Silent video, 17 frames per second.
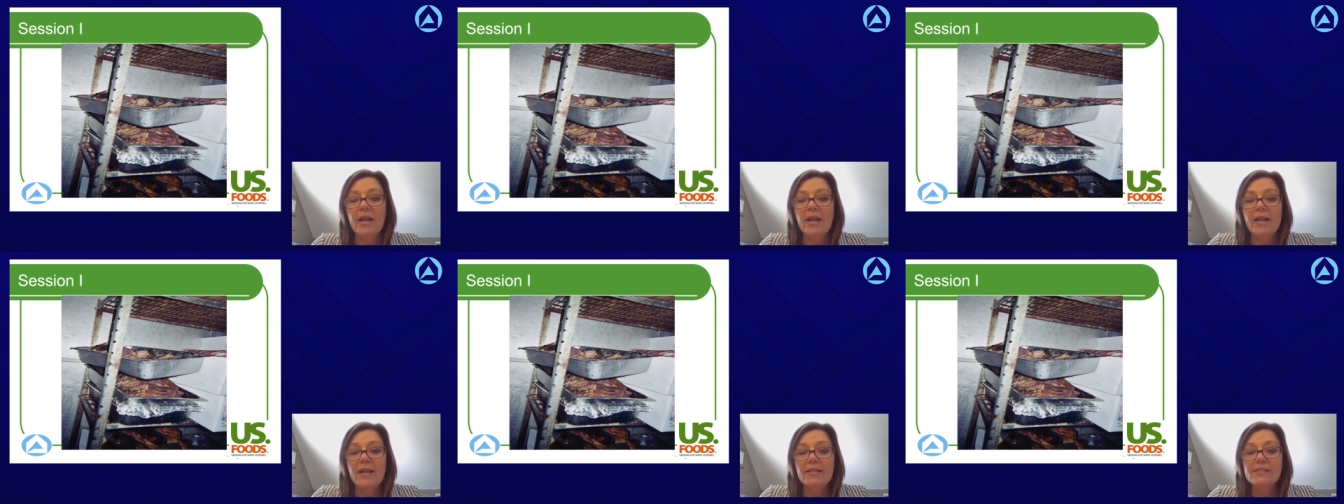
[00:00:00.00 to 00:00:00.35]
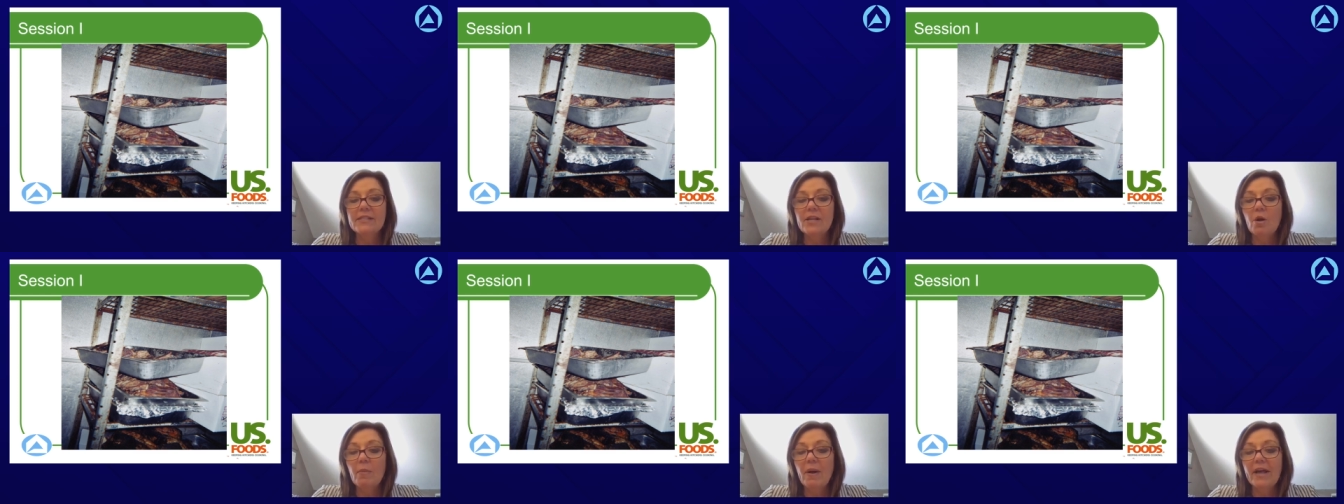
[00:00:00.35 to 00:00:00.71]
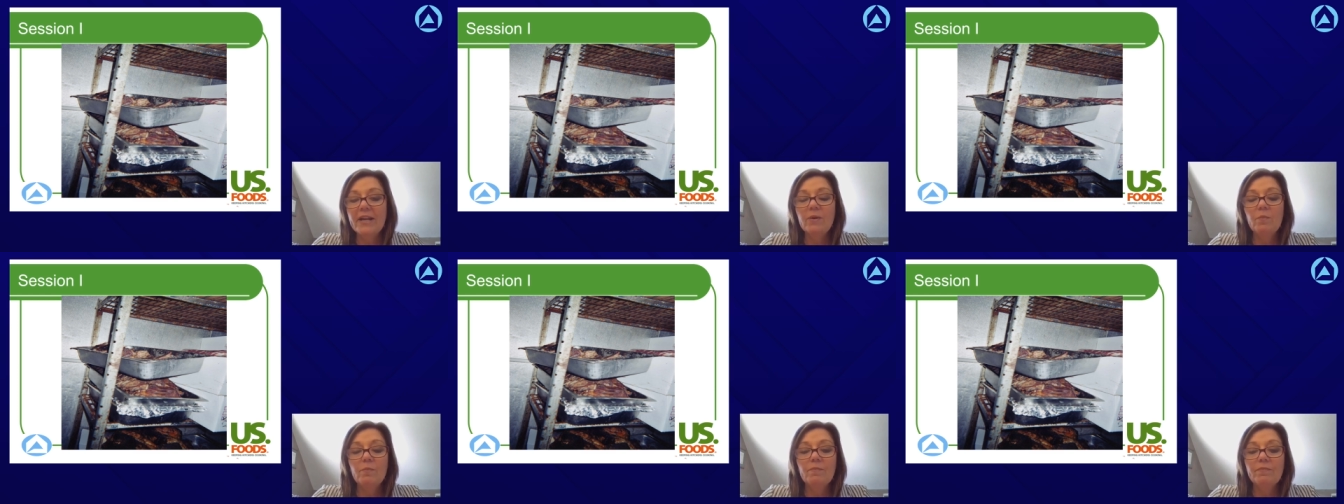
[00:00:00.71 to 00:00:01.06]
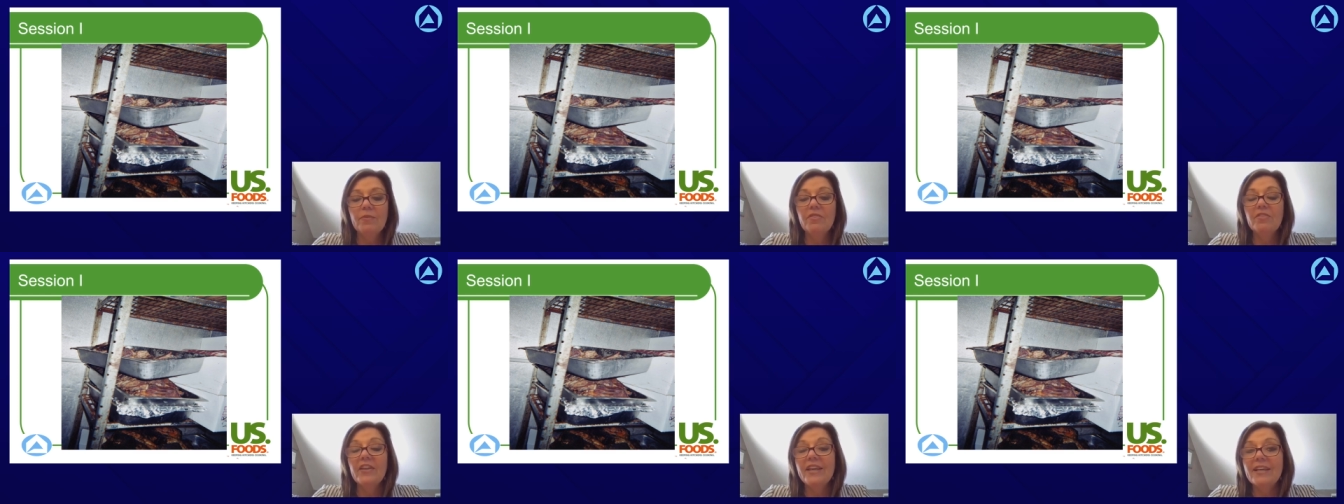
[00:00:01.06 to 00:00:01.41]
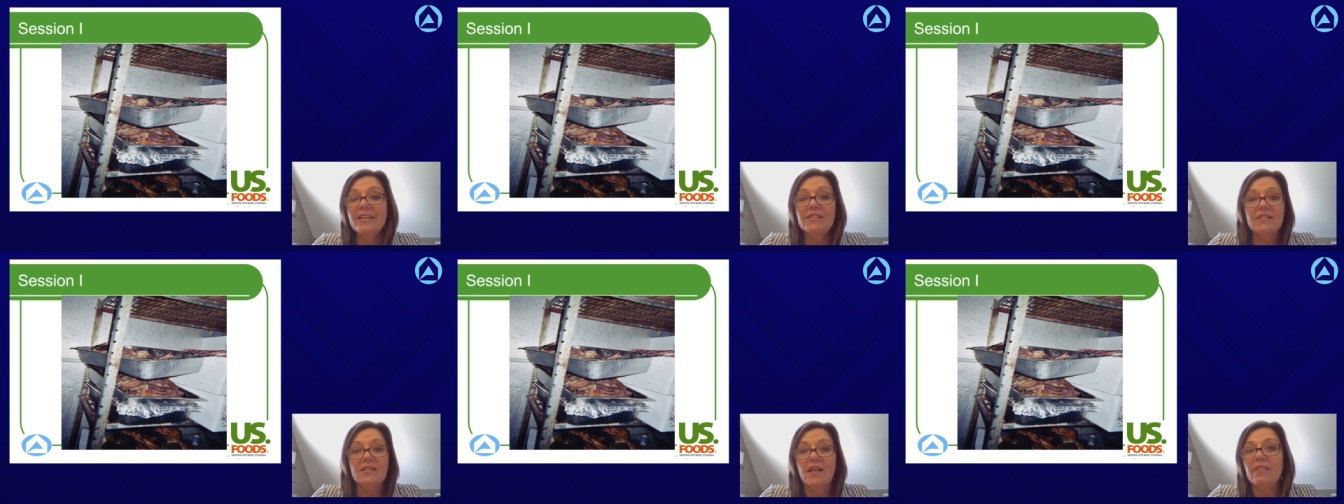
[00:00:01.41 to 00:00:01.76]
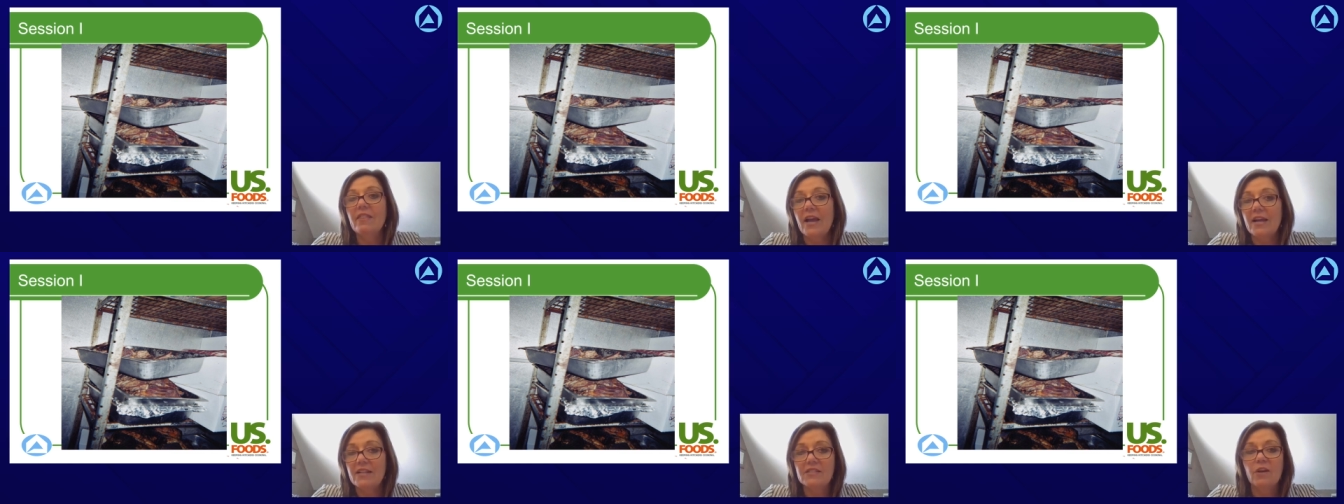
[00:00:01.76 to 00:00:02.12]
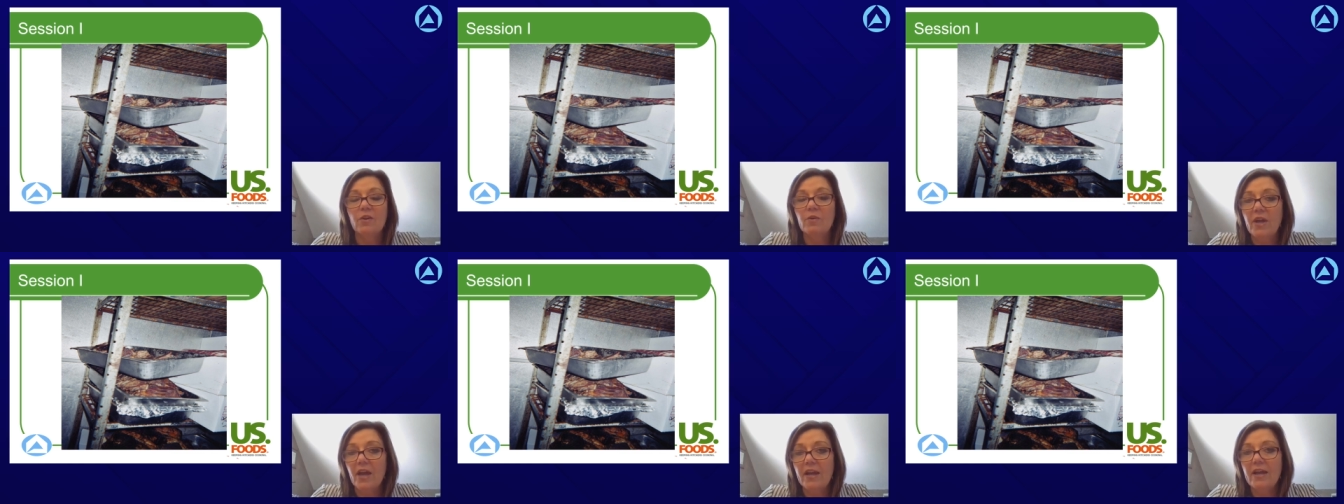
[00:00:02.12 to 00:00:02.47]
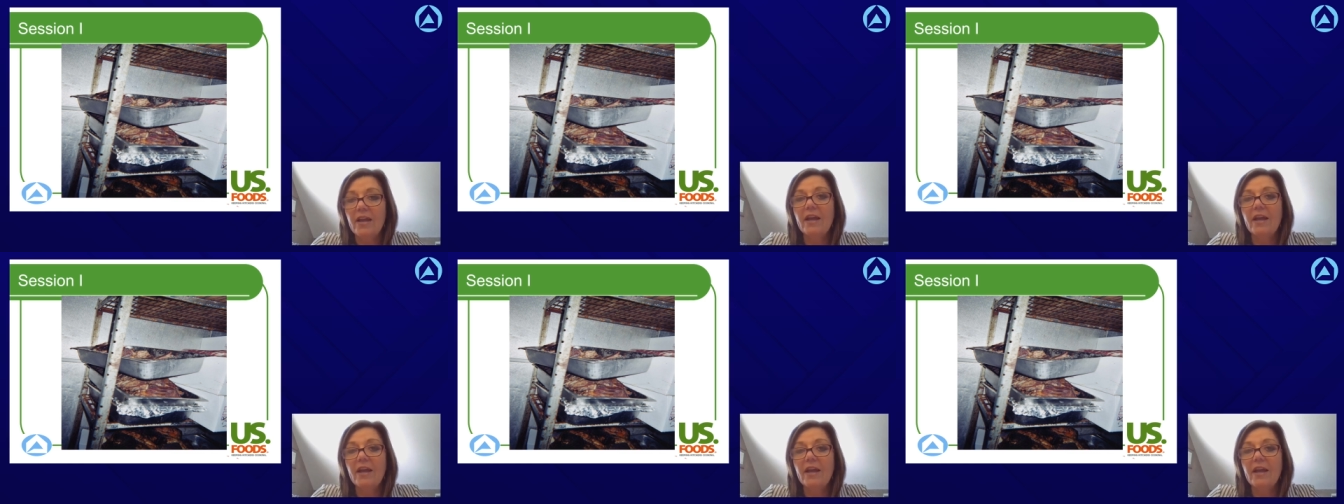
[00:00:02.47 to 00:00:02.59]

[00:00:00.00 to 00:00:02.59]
is nobody thinks that that's okay.